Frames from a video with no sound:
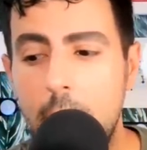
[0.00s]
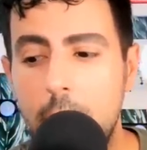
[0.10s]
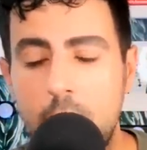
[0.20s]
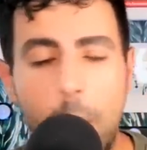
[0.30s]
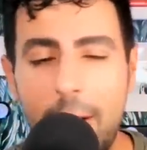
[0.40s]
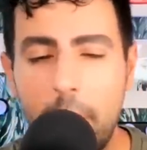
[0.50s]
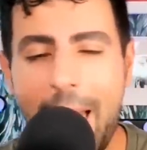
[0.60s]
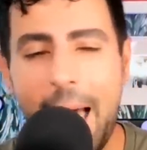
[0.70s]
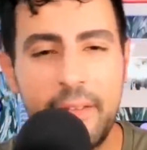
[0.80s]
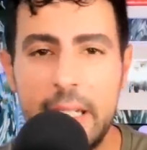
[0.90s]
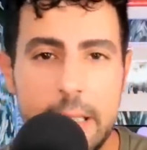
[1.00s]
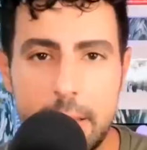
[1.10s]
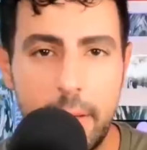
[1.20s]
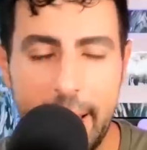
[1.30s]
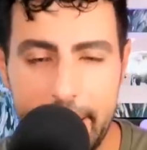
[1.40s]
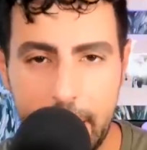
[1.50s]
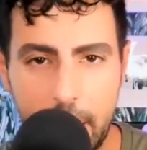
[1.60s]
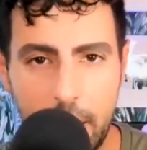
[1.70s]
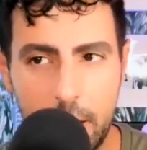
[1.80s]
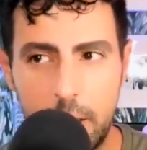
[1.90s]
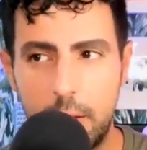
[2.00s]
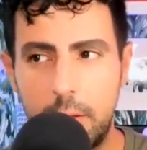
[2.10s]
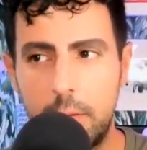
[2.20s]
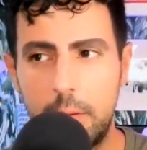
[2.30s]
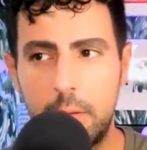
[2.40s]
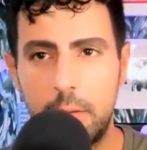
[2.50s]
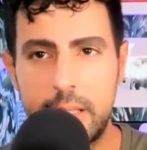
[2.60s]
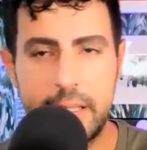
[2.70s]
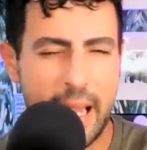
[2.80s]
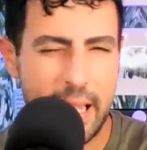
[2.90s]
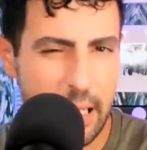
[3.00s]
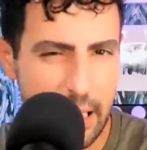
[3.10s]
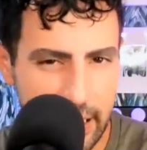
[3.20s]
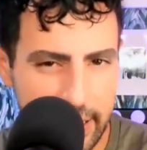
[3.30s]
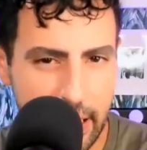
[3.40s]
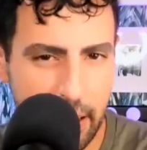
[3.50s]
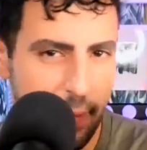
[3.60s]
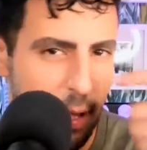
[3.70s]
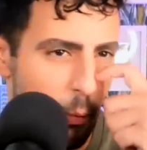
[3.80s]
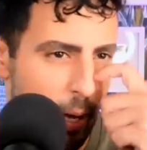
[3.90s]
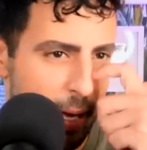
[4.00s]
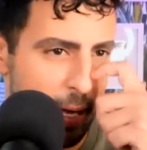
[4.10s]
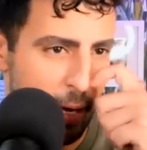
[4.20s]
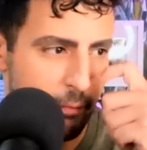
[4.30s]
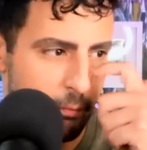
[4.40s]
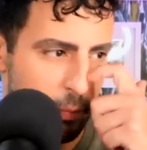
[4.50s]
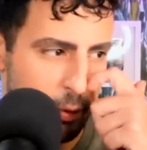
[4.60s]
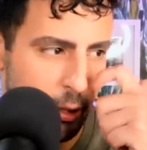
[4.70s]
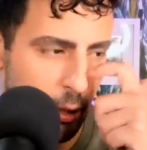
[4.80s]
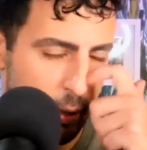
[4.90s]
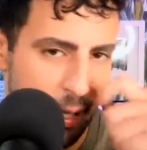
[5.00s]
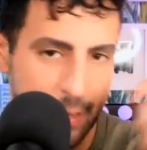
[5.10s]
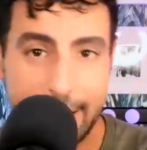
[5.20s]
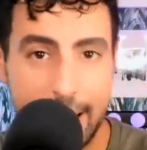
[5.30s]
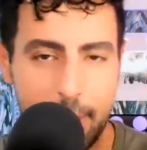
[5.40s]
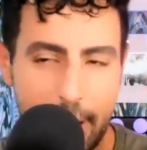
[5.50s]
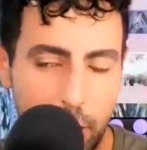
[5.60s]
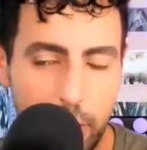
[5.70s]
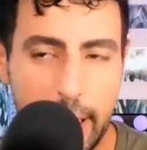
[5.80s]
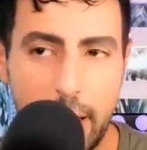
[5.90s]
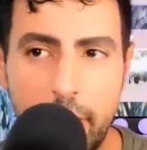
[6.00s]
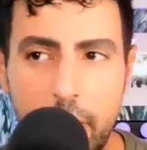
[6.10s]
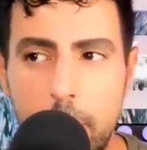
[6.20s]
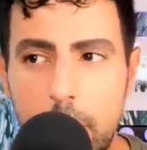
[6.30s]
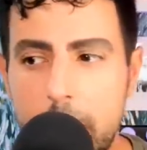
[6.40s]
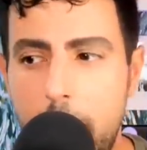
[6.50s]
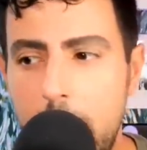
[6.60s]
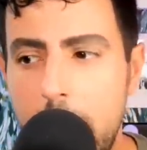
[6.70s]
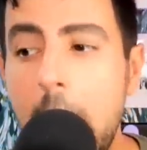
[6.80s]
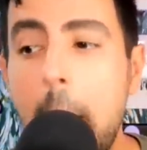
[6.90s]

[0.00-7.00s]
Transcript: so I don't have any like stake in anything in that way. I kind of stay in my own lane for the most part.